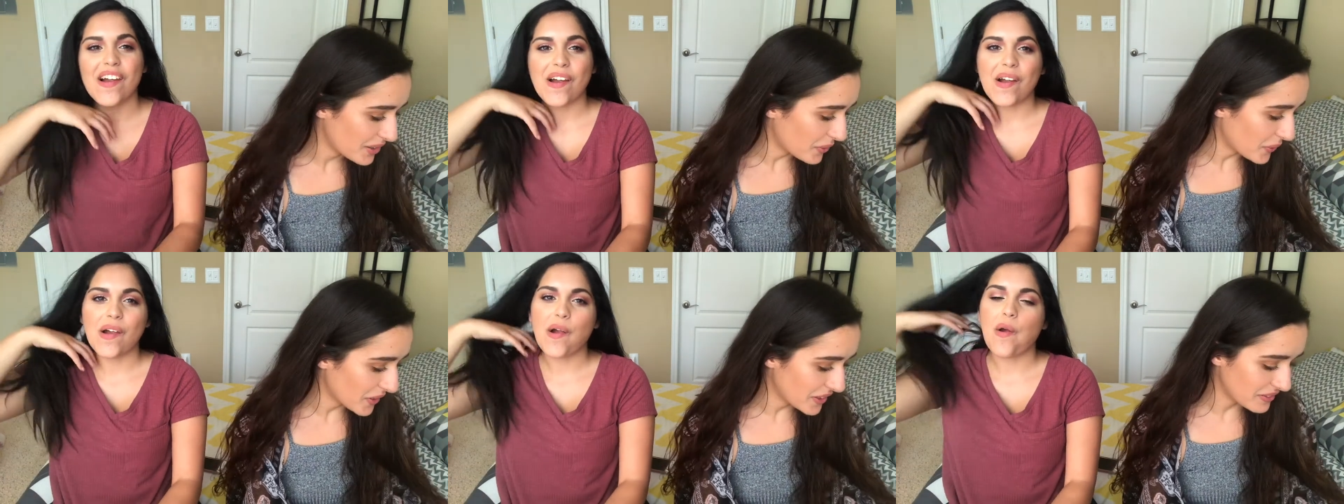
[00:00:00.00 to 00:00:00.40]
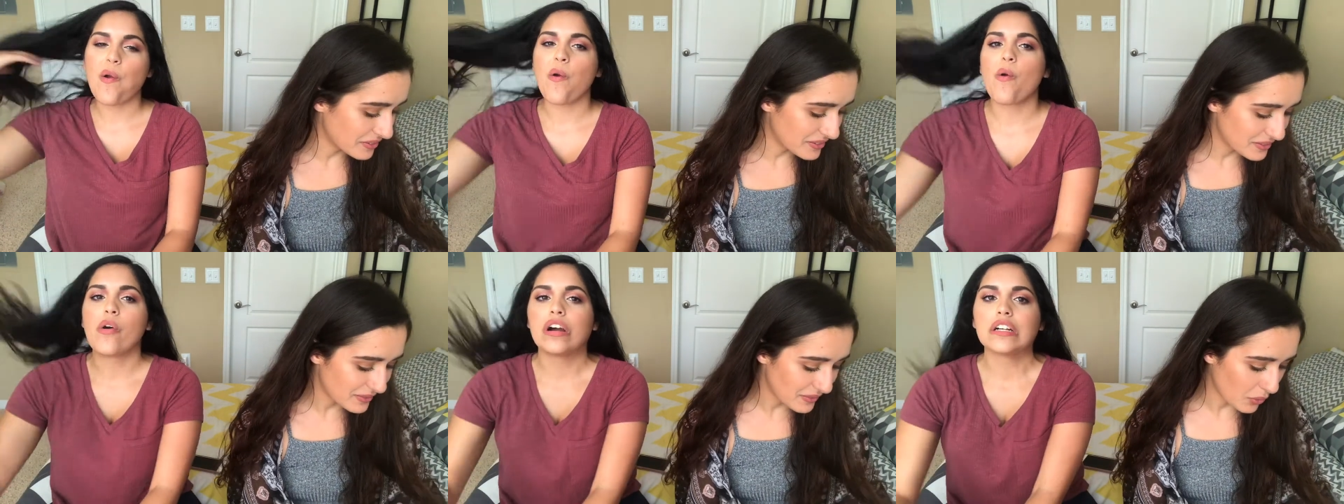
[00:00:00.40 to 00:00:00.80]
Speaker 1: like,
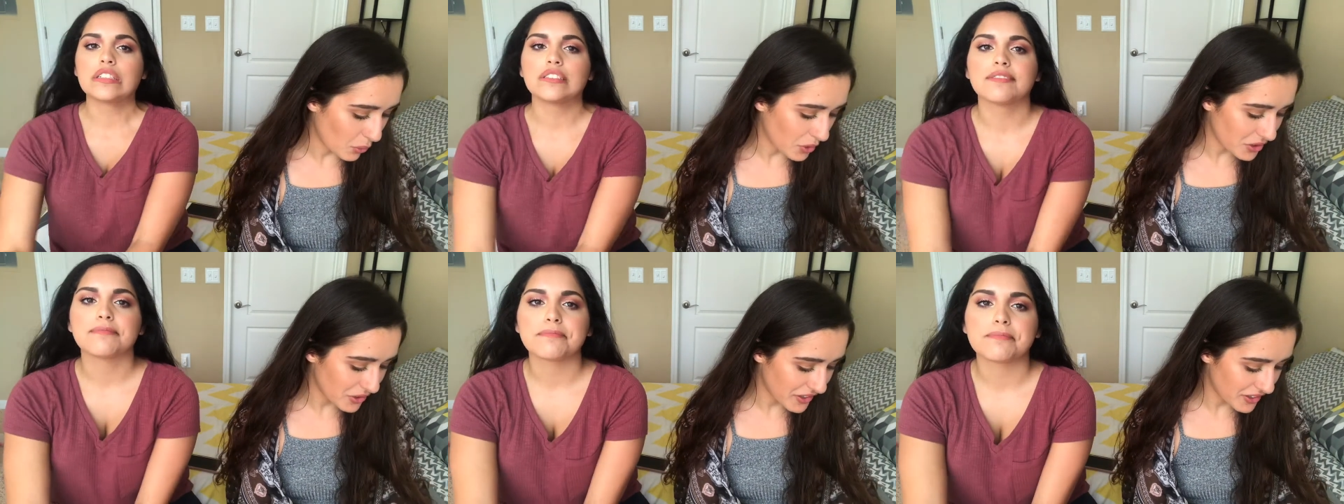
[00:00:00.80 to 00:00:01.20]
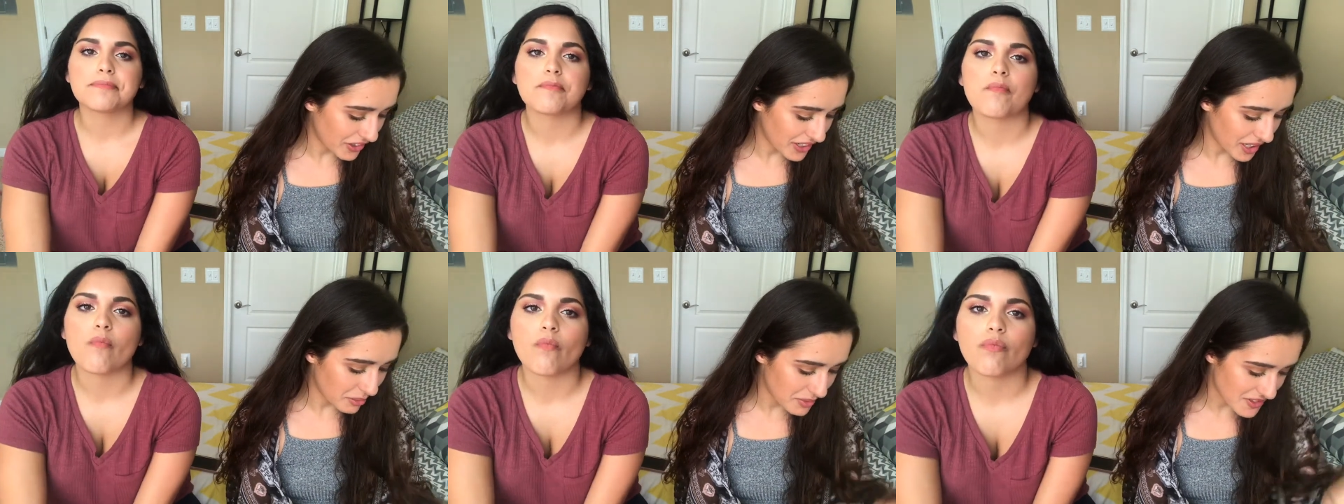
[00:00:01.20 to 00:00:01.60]
order it
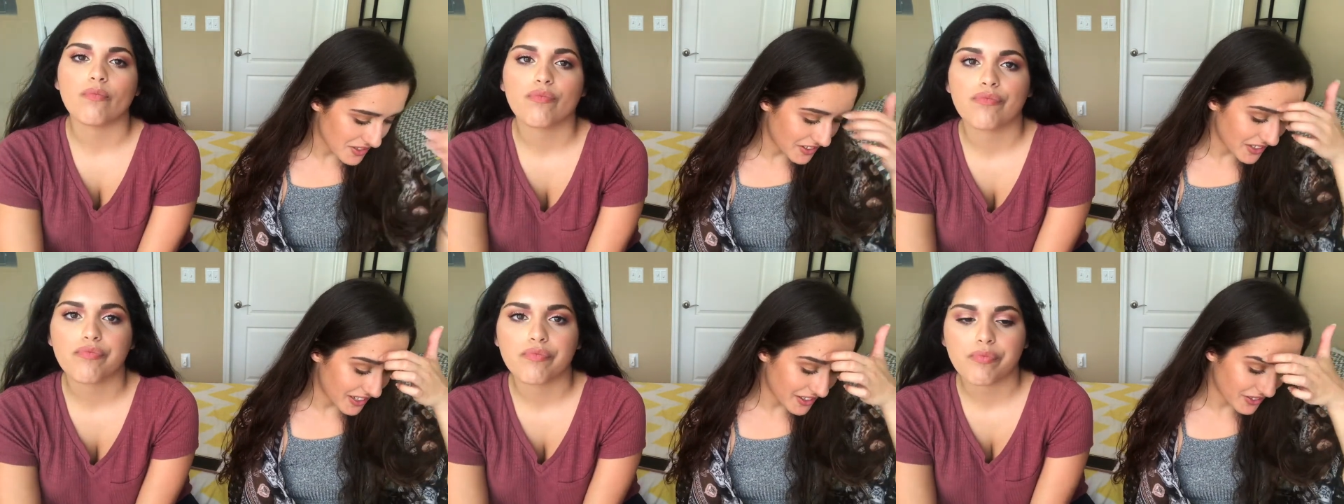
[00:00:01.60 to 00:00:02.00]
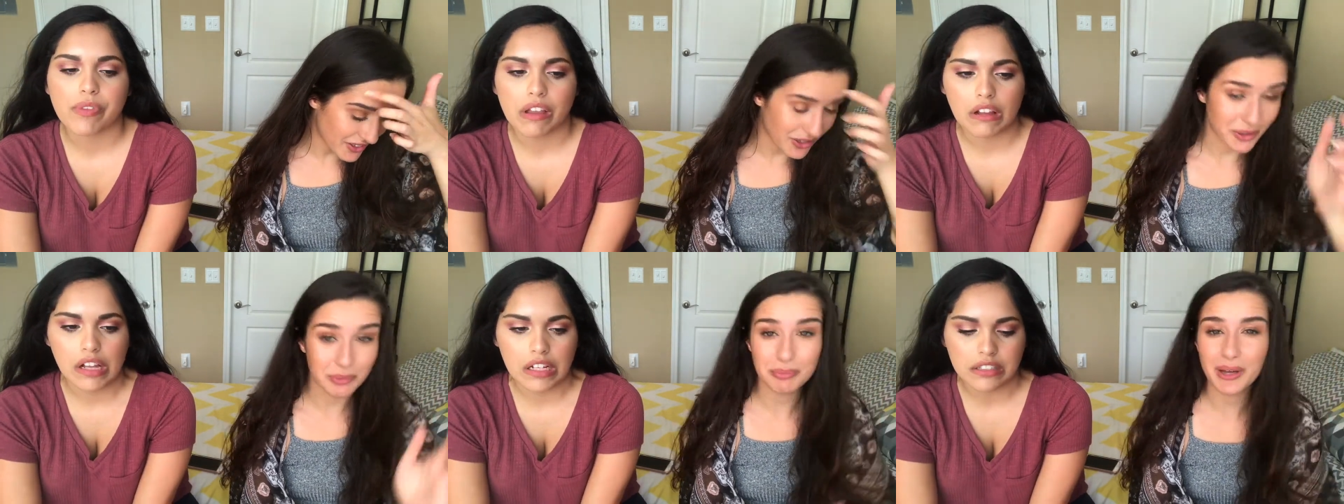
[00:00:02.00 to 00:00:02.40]
on Amazon. I don't
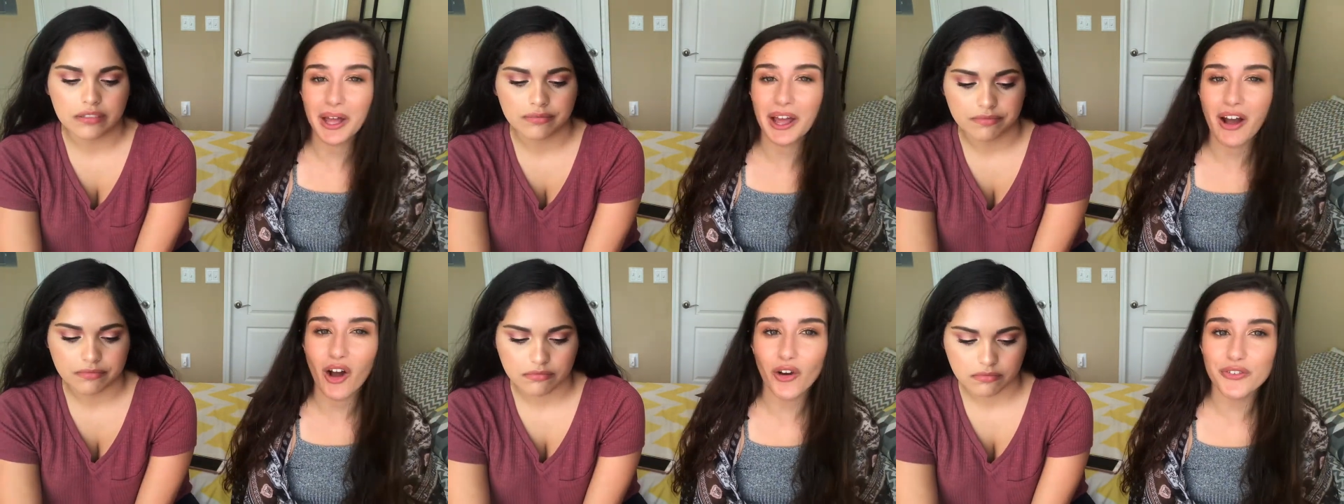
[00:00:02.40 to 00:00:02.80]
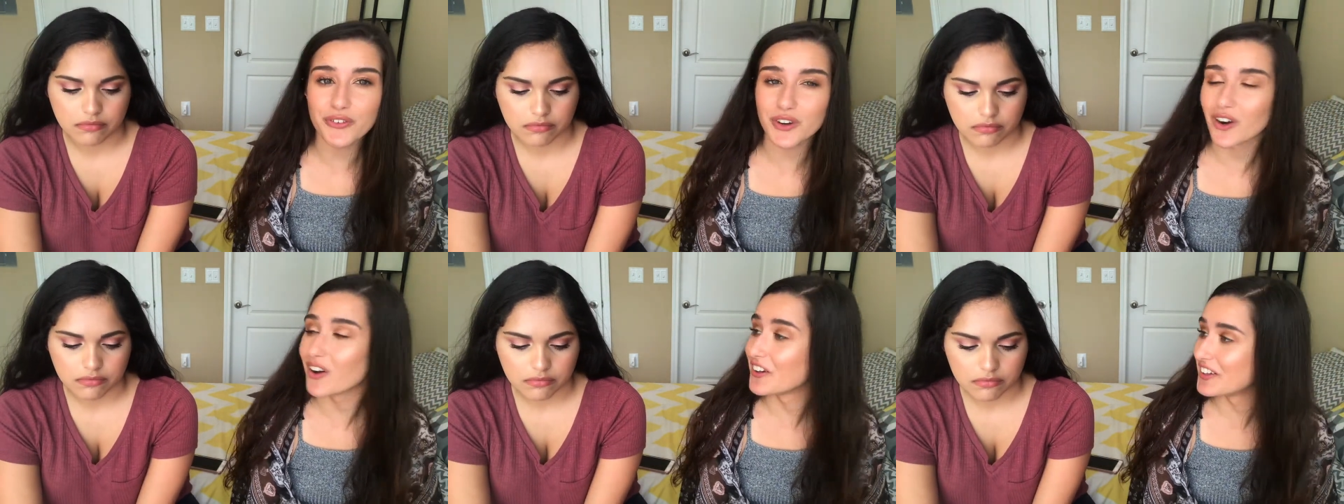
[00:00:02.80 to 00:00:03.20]
know. But
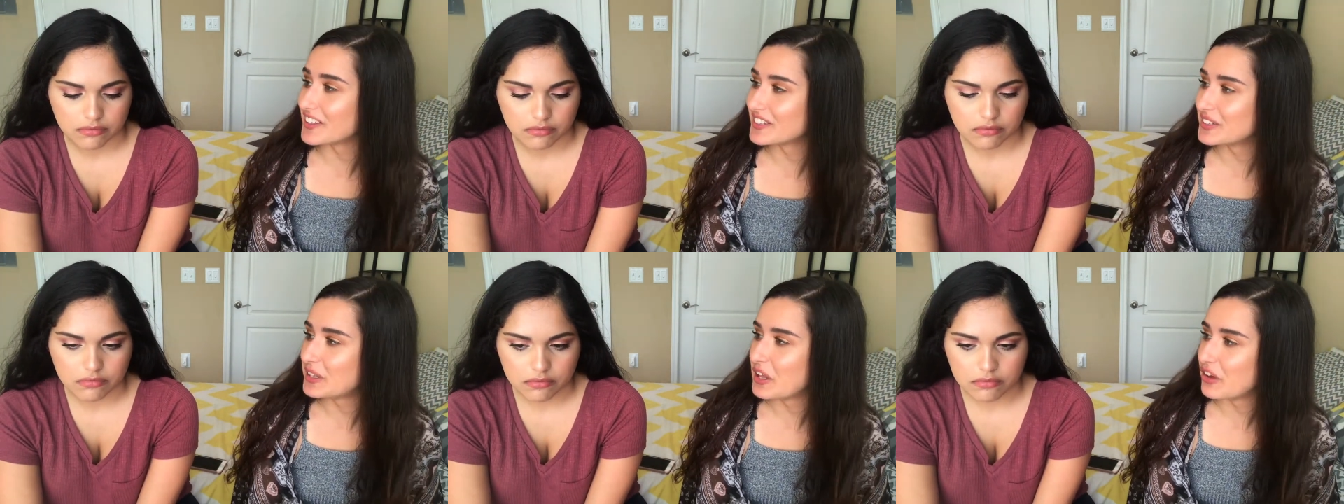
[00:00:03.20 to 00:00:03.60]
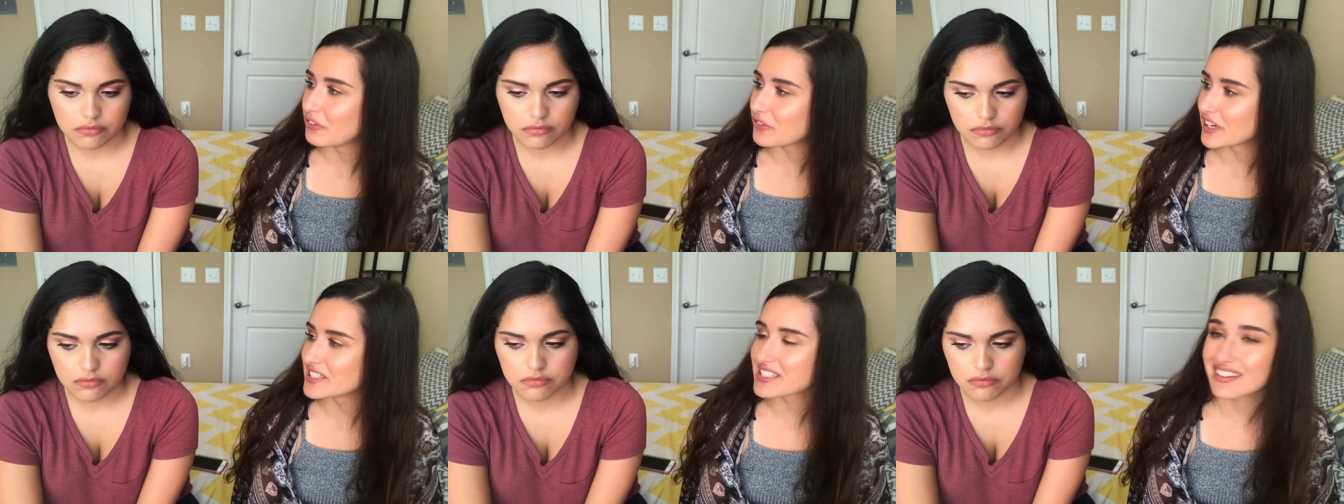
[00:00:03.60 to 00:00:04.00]
overall,
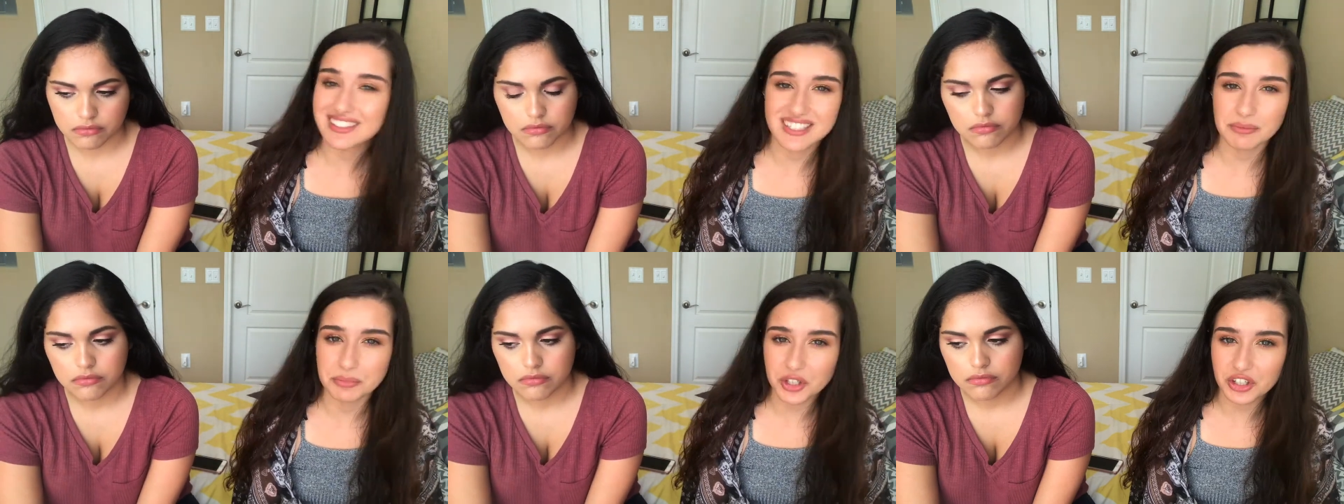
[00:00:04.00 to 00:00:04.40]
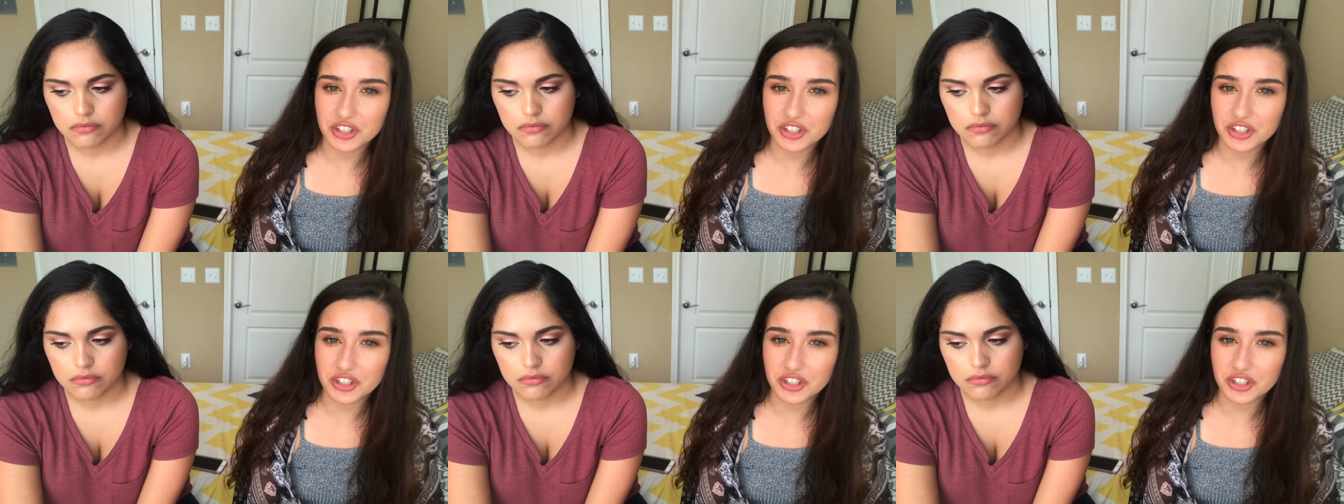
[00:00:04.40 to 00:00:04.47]
France got some